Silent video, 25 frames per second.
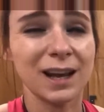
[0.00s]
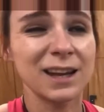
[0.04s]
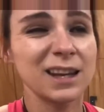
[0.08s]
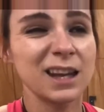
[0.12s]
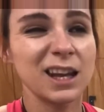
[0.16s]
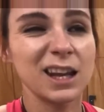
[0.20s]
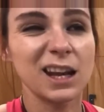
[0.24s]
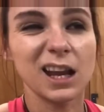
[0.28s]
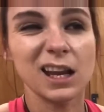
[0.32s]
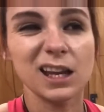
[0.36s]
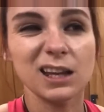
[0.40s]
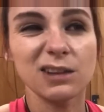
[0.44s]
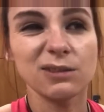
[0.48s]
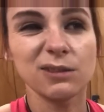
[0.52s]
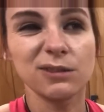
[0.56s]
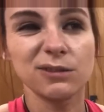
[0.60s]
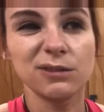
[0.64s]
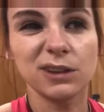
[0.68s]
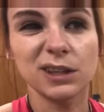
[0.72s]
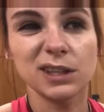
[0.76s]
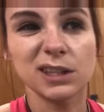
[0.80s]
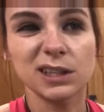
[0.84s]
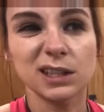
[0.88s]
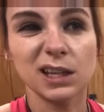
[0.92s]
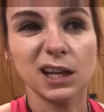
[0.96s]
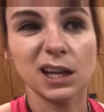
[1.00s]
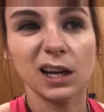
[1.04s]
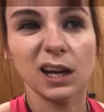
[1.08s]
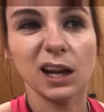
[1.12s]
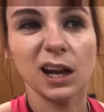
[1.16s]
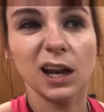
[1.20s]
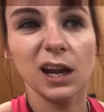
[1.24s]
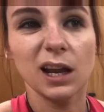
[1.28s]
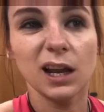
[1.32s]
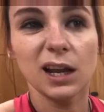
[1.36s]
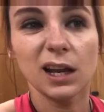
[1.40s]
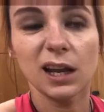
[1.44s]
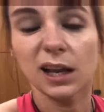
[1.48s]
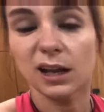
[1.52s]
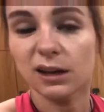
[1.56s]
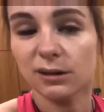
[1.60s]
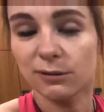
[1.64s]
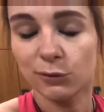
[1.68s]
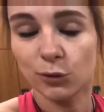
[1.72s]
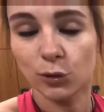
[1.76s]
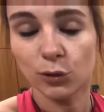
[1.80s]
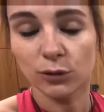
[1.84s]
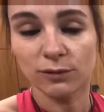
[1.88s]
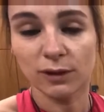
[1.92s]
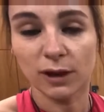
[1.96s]
And then I even fitted in like a
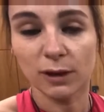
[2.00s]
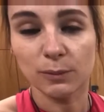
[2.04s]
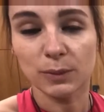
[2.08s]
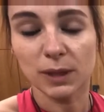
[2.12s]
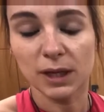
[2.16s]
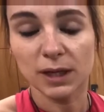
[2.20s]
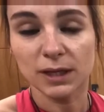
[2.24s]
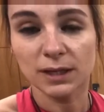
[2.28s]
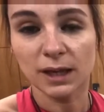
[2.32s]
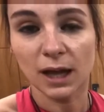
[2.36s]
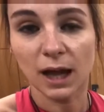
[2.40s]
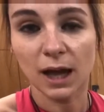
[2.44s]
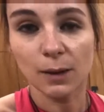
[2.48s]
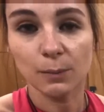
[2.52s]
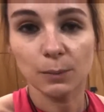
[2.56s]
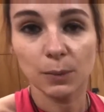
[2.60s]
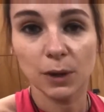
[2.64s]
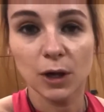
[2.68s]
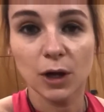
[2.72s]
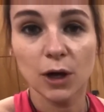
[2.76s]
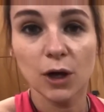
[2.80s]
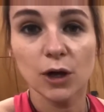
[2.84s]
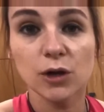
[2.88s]
45 minute nap.